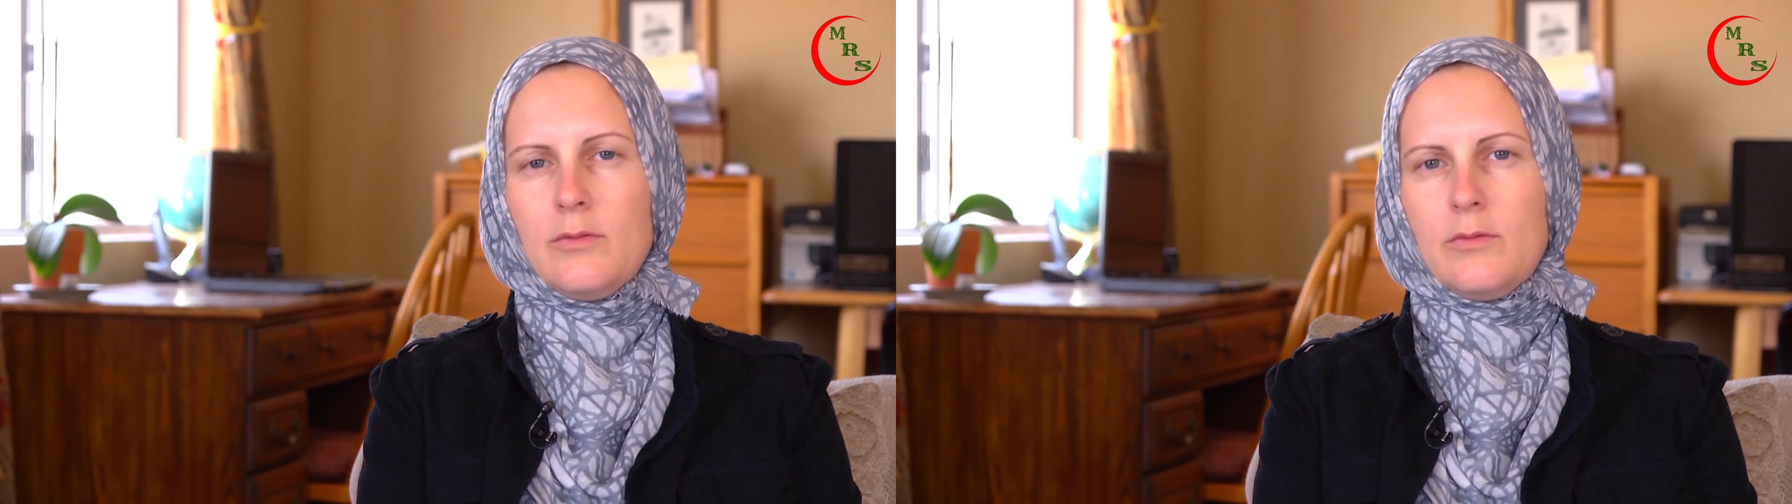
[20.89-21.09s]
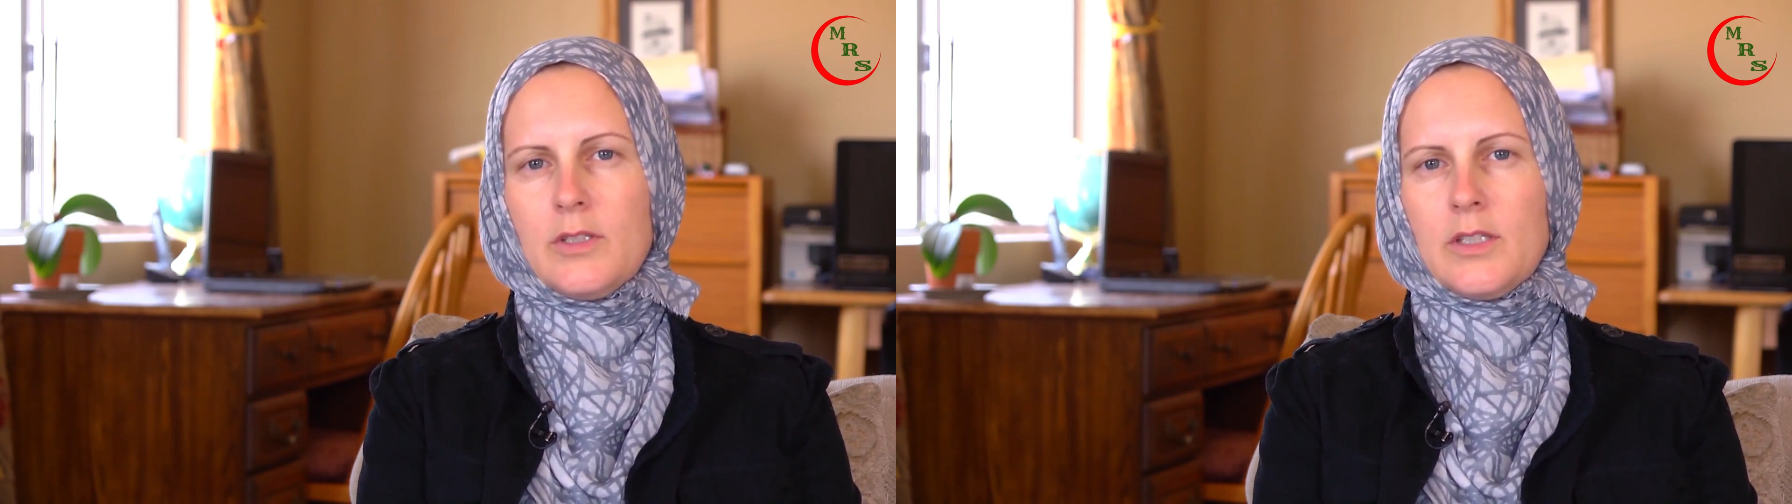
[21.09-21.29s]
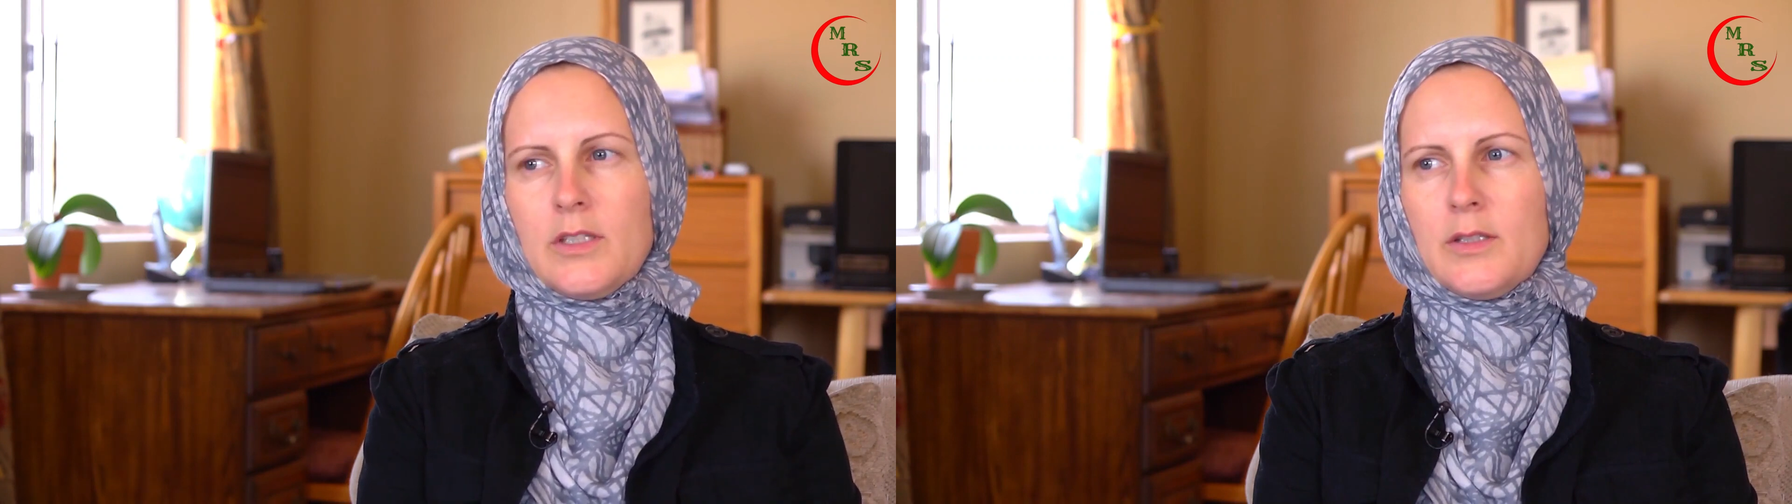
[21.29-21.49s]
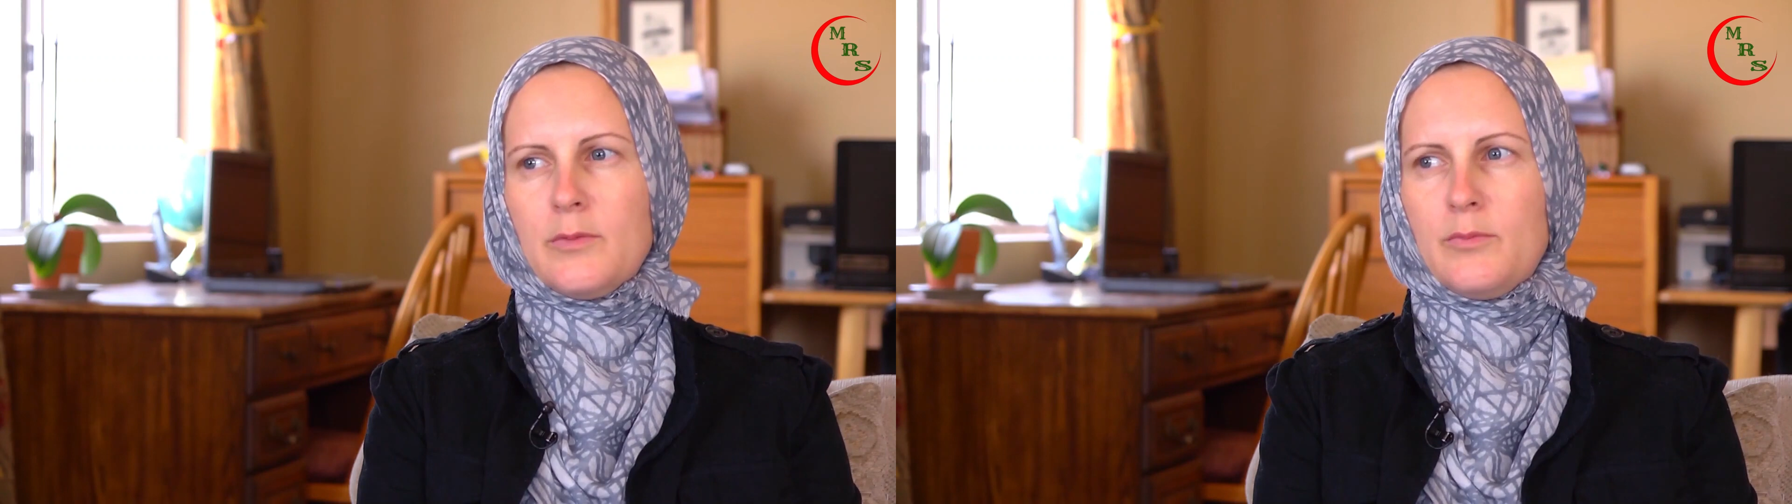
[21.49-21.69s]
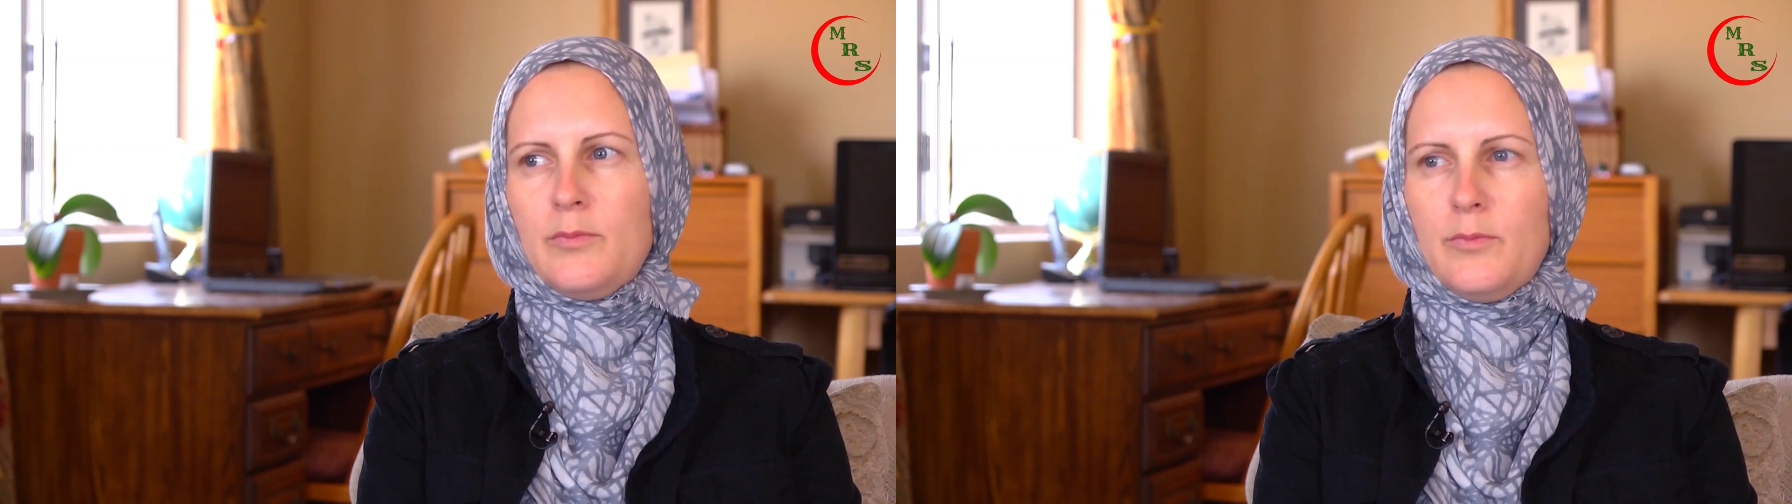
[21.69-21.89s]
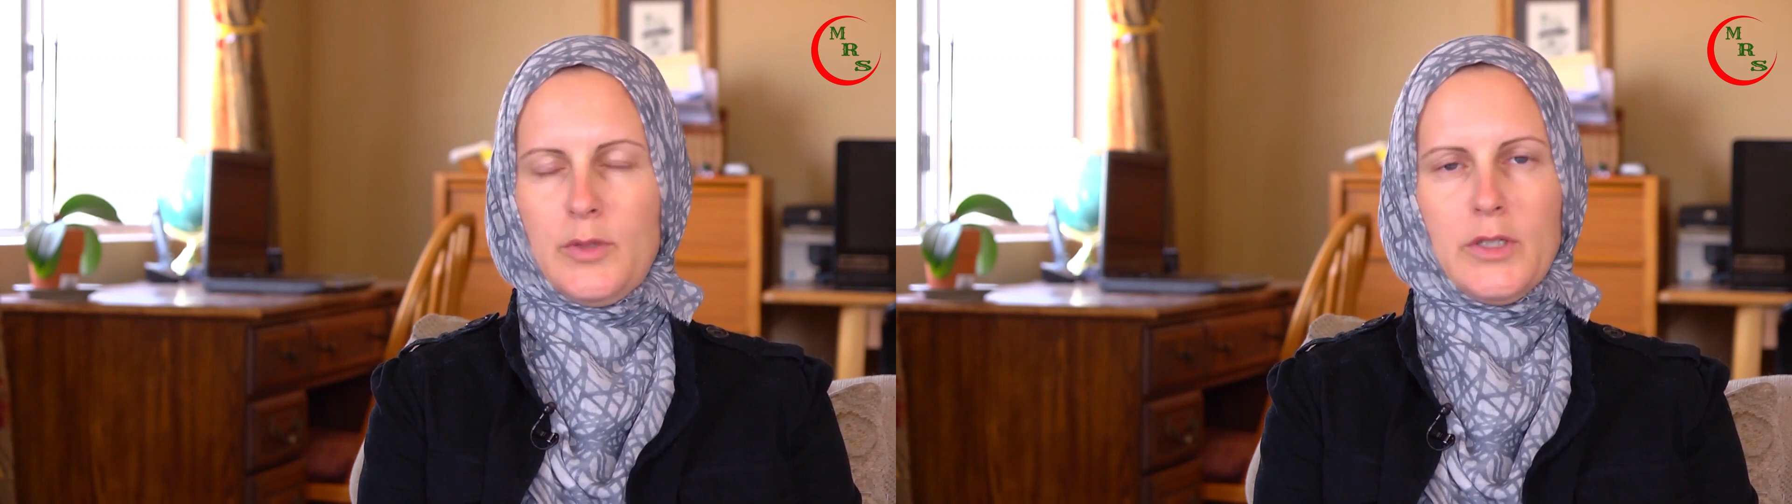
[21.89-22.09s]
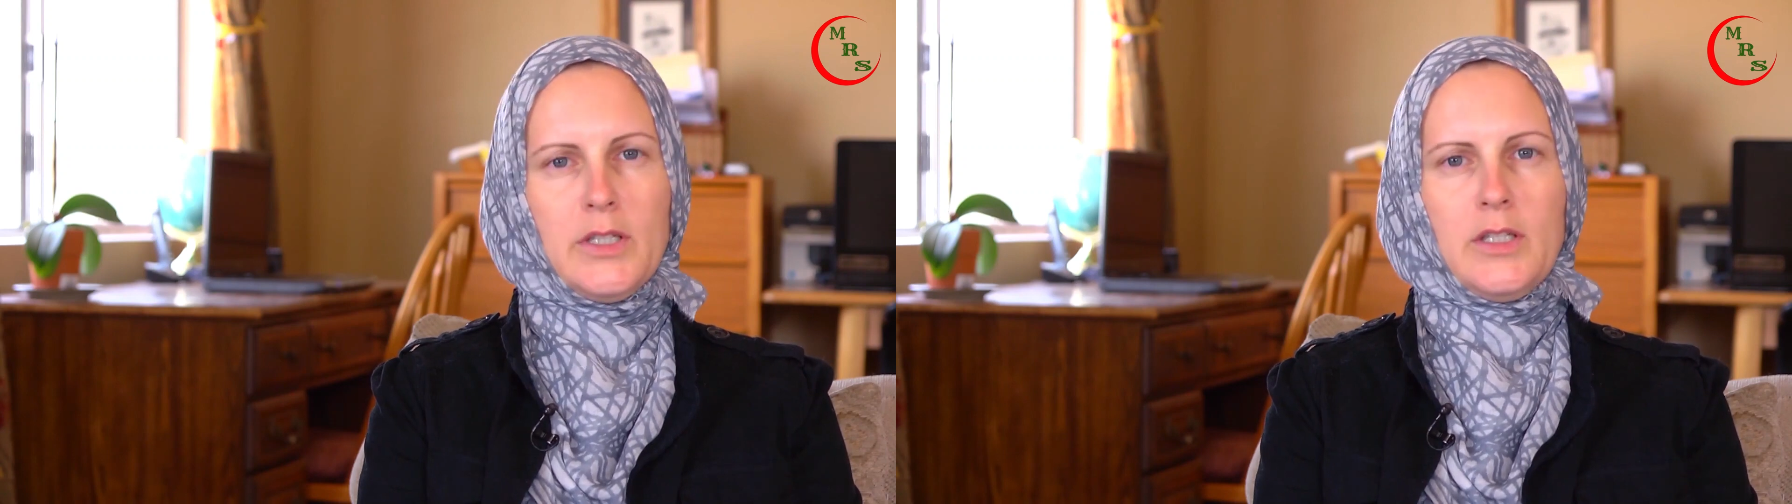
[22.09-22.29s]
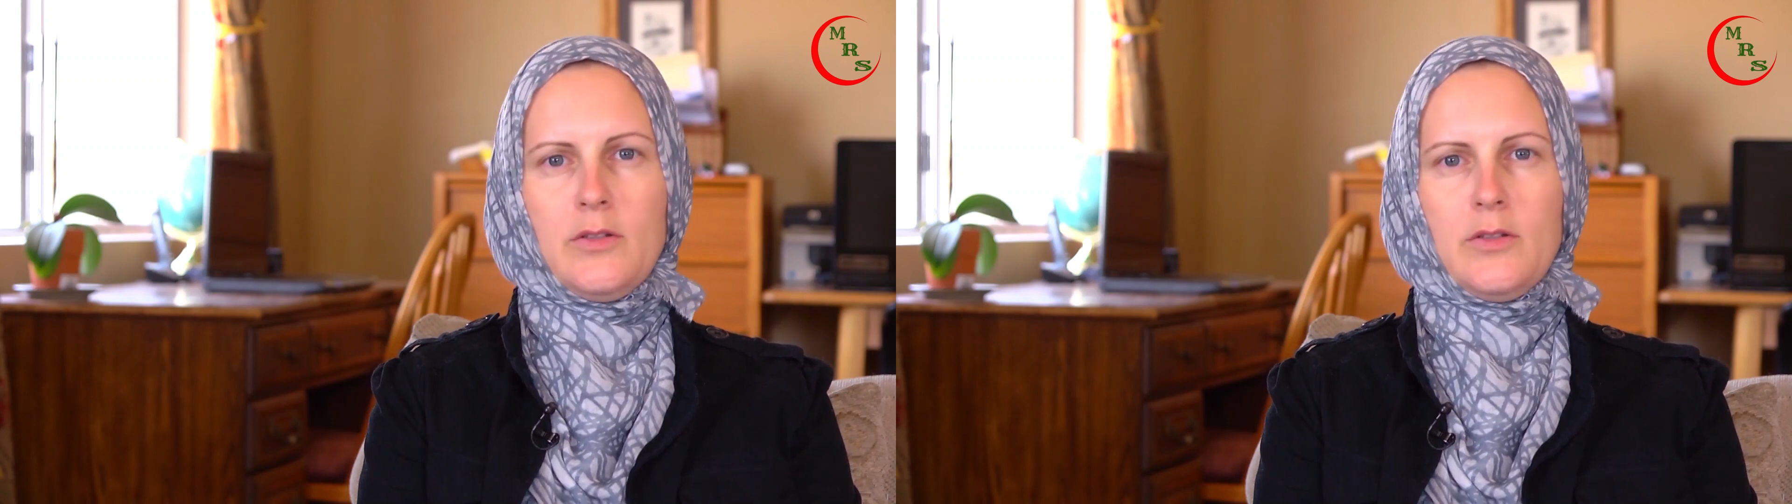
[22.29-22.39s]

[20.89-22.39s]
were born in